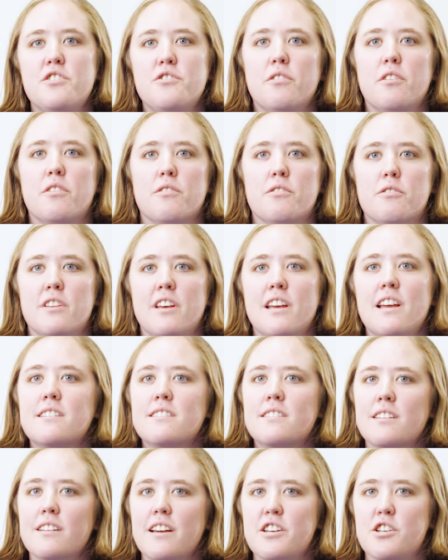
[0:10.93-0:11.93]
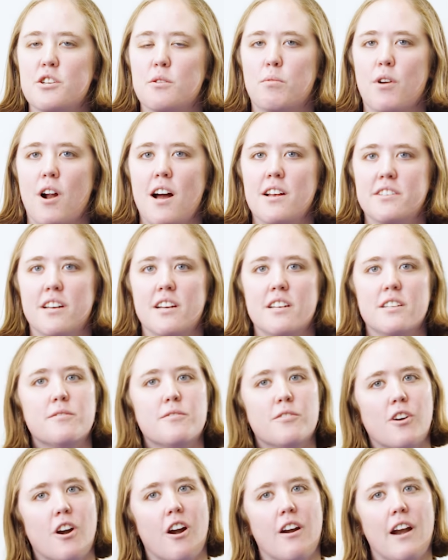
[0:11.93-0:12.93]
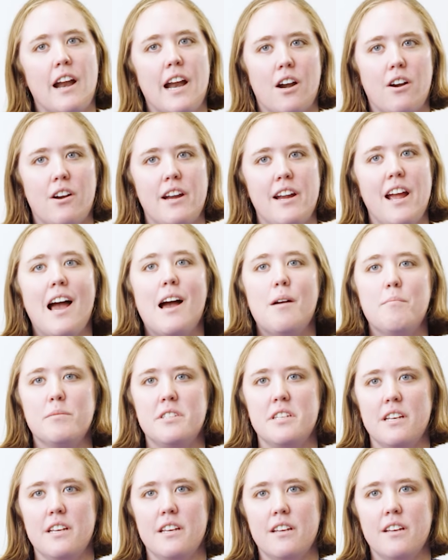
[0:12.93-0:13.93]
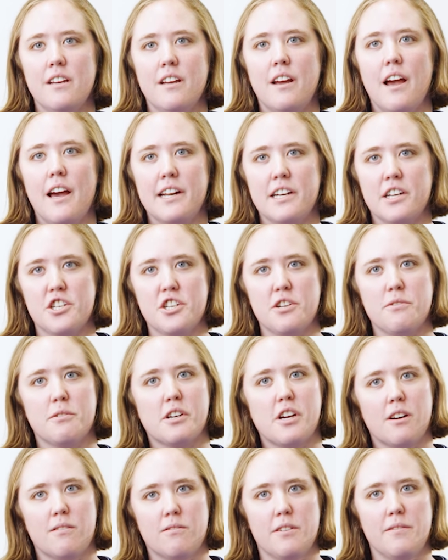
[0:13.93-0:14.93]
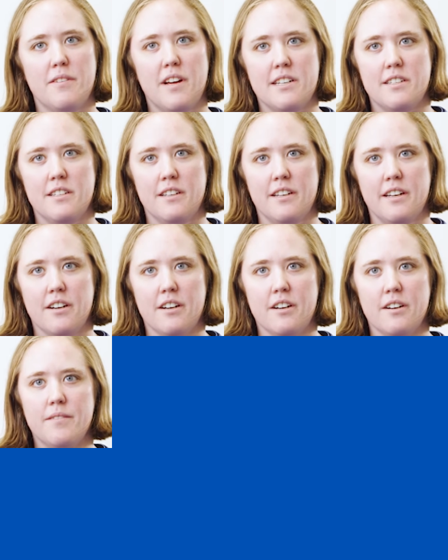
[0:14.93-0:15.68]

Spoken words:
you through the installation process for our Aeri MT energy recovery ventilator.